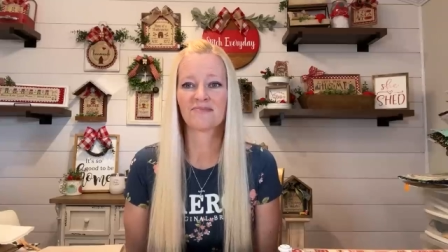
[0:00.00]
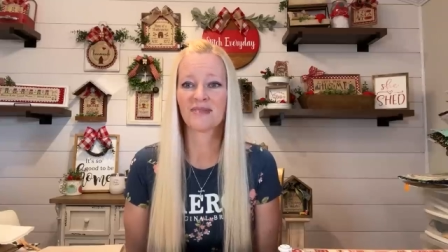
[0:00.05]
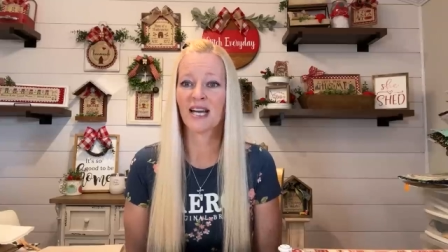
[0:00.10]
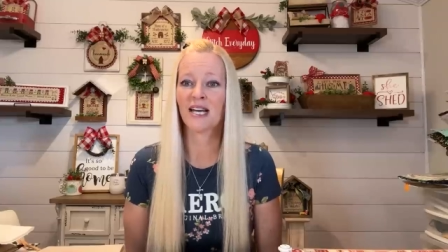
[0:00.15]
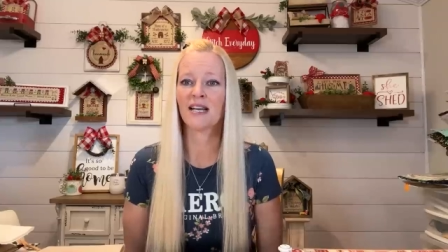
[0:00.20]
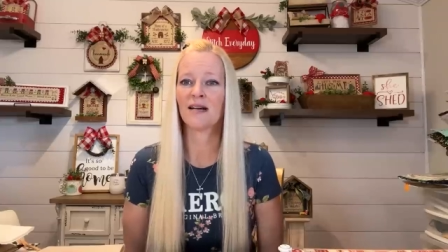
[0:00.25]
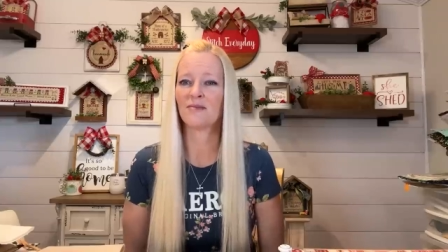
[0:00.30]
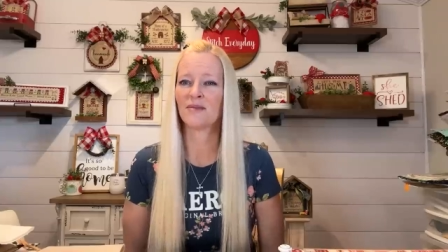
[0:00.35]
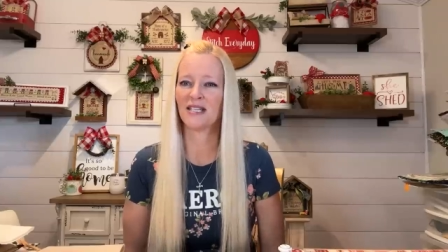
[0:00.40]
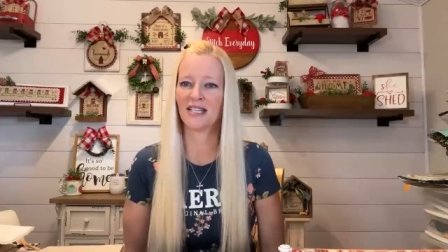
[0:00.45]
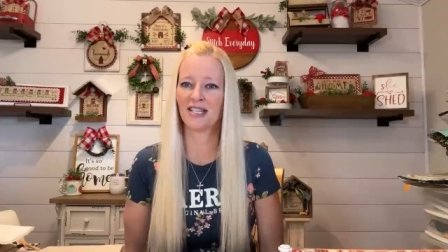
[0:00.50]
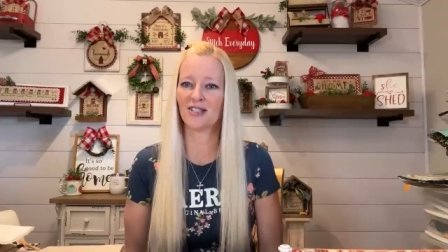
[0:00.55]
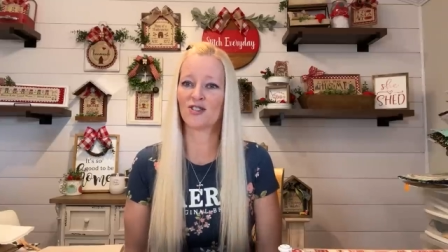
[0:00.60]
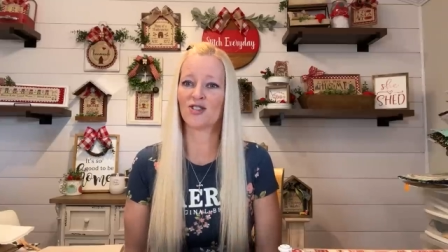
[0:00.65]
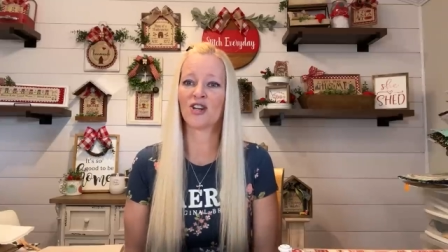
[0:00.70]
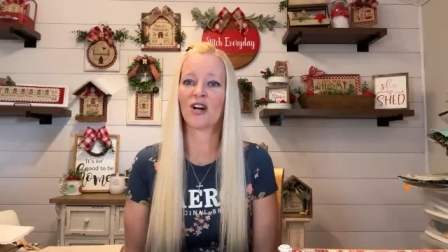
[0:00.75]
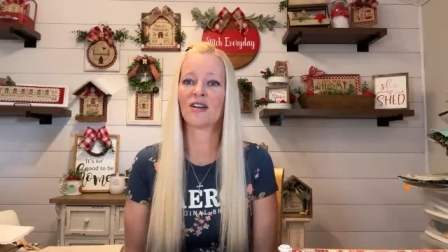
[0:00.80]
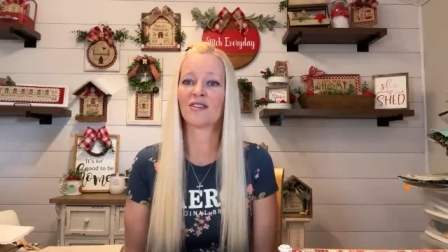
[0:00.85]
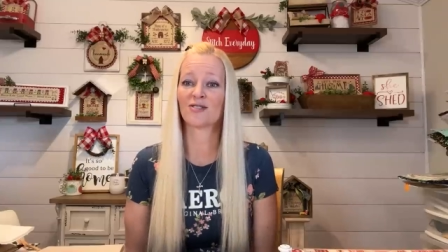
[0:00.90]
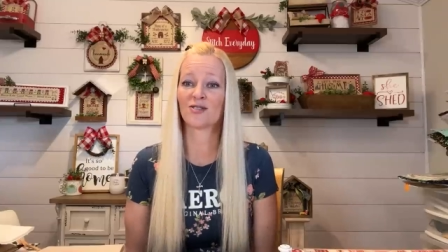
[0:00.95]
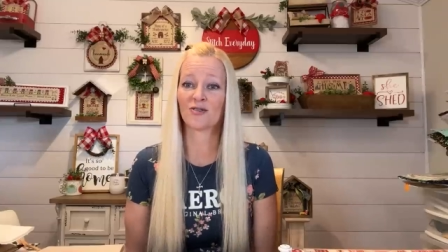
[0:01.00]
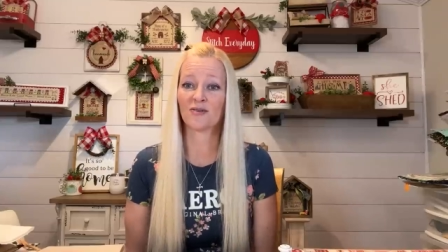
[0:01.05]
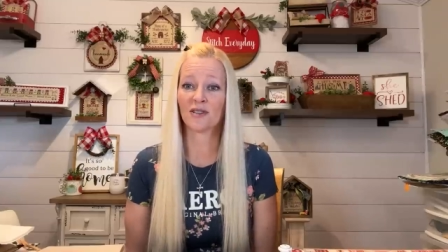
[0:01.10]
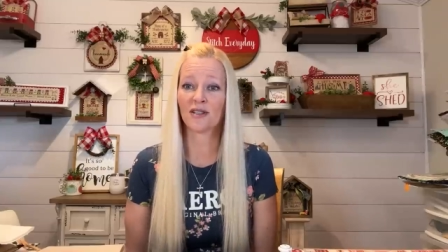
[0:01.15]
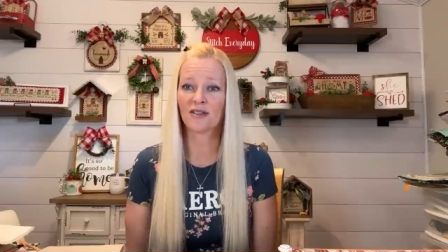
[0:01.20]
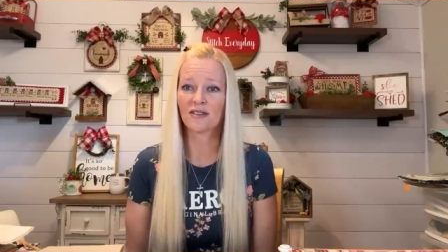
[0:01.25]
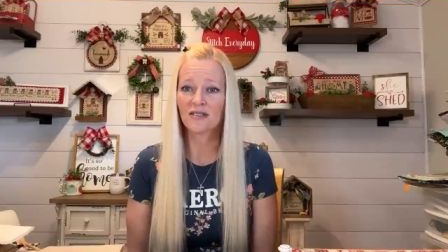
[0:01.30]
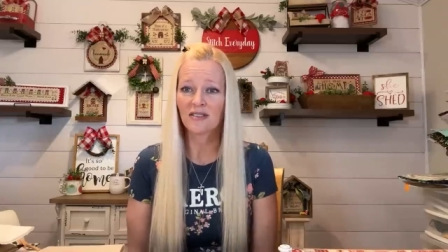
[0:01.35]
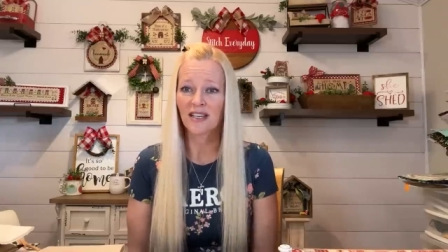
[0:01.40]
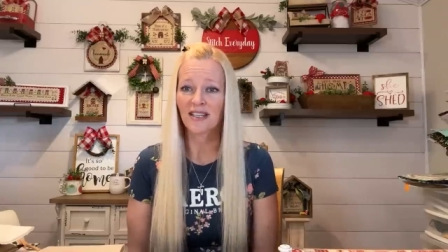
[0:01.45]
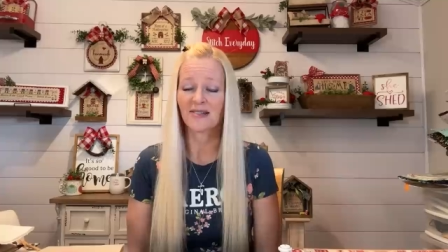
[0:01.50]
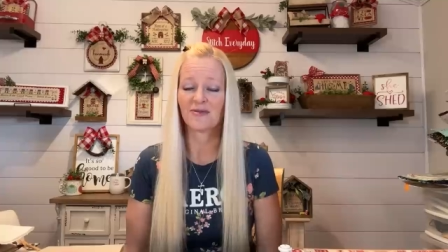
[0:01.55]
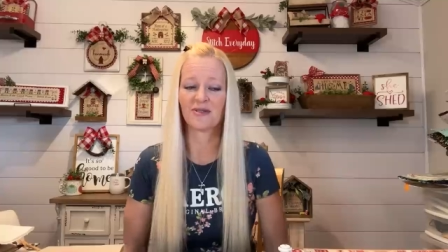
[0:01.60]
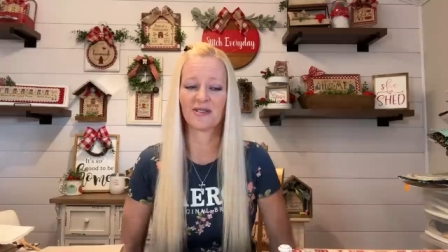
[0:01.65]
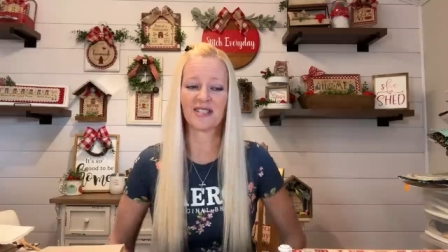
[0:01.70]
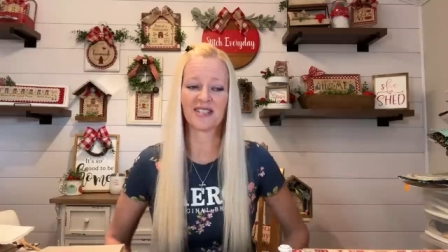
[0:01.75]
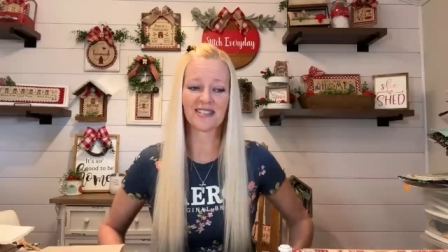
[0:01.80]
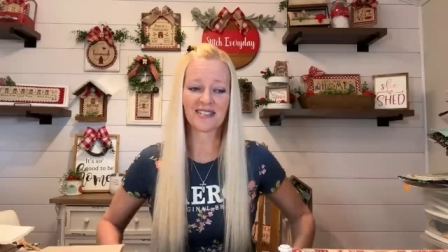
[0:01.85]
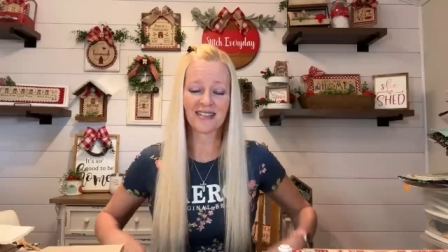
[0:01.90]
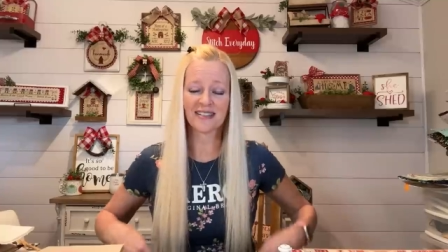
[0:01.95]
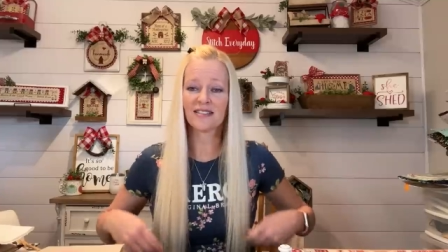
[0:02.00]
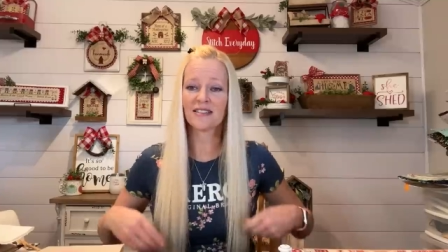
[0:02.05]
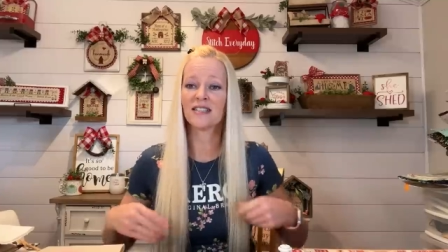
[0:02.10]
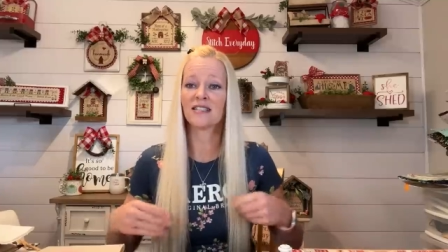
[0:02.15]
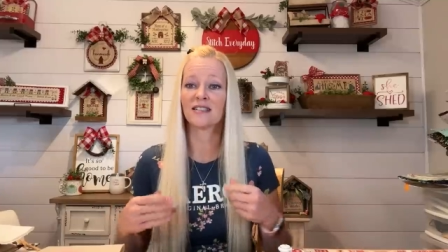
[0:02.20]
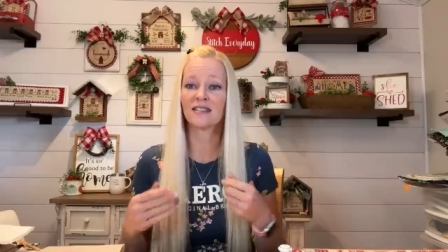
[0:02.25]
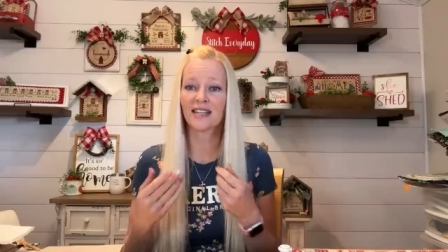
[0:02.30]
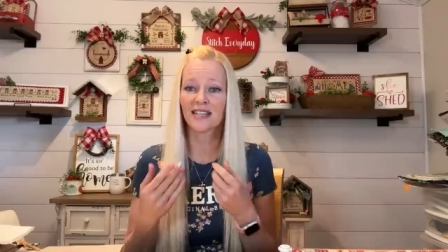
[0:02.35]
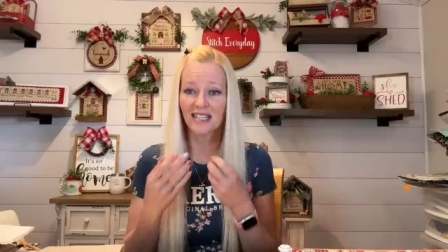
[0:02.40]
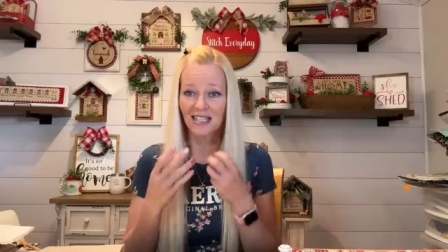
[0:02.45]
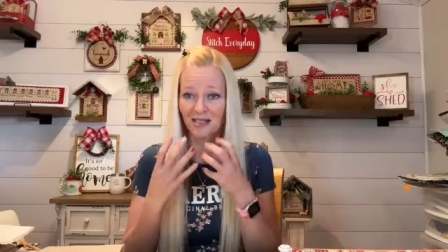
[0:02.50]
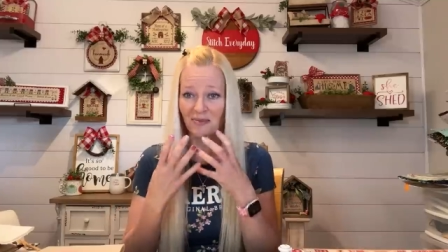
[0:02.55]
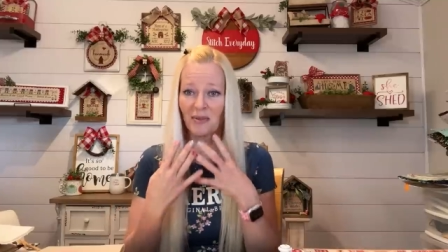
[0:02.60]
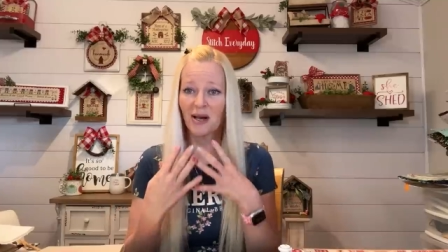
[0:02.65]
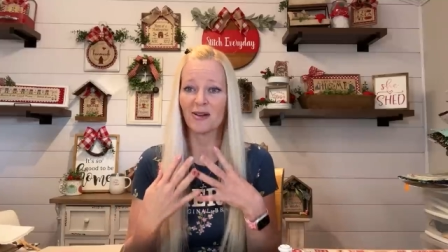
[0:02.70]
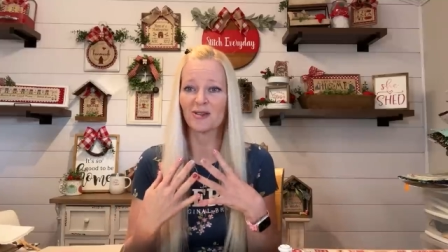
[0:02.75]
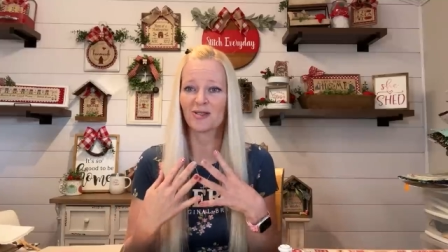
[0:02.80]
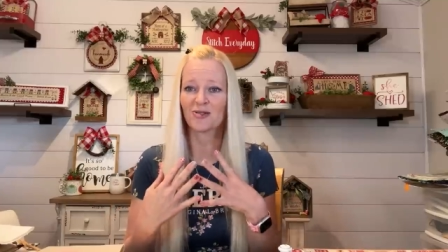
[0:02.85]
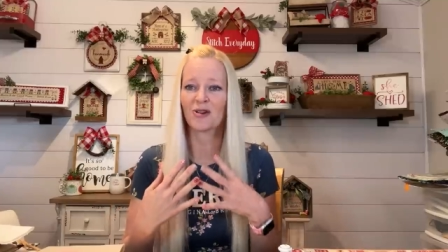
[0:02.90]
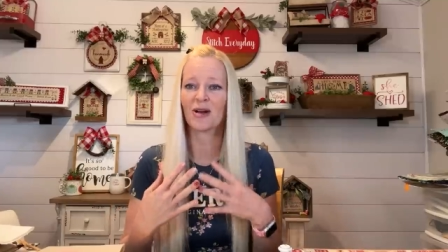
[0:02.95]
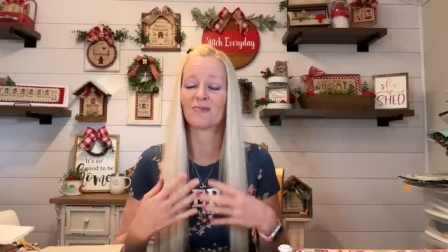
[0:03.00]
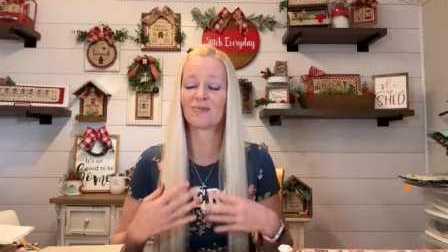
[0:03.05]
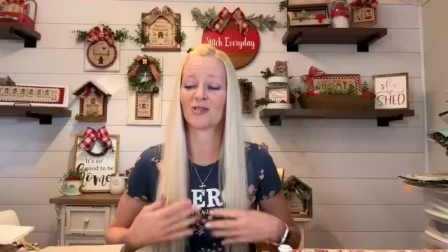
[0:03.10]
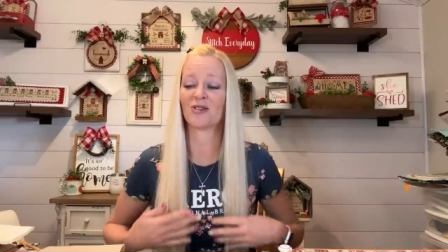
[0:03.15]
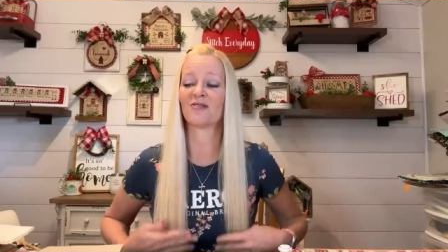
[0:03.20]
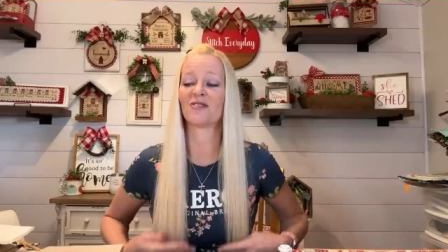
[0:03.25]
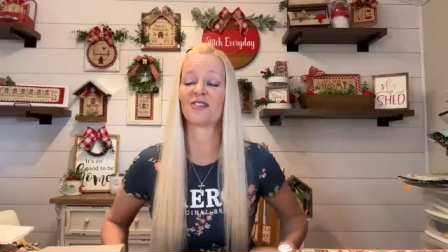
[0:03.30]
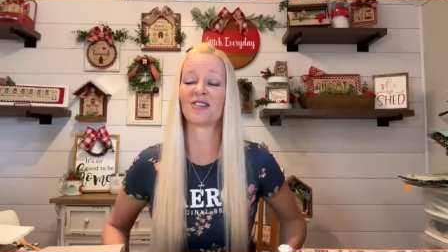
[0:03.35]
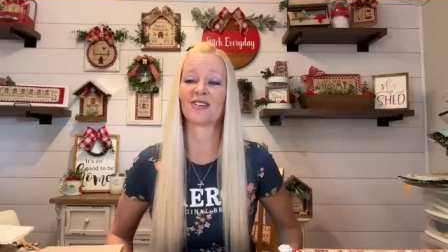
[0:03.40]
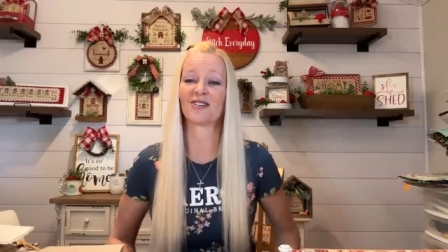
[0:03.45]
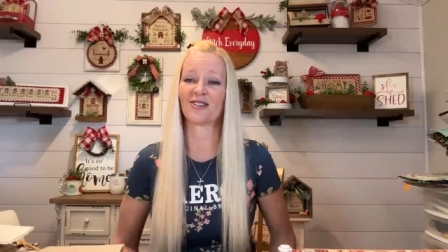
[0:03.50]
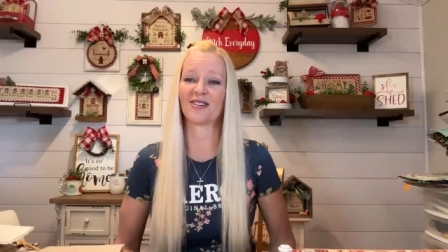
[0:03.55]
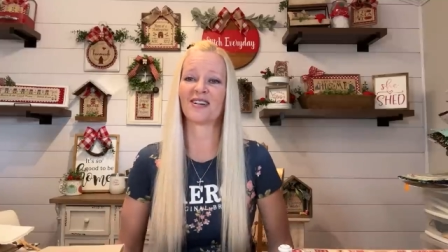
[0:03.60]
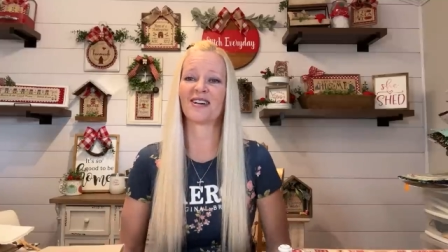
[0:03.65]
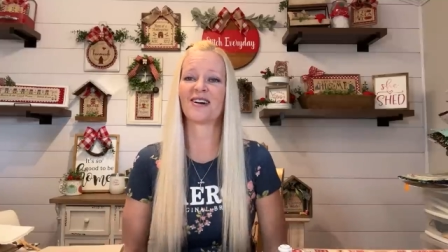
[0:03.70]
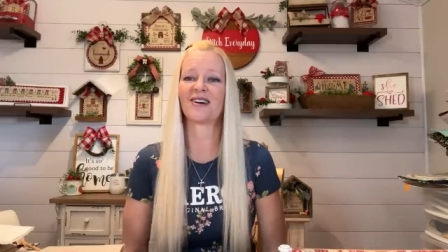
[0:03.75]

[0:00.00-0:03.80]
and I mean, and John's over there like with his, he's like his mouth strapped over near,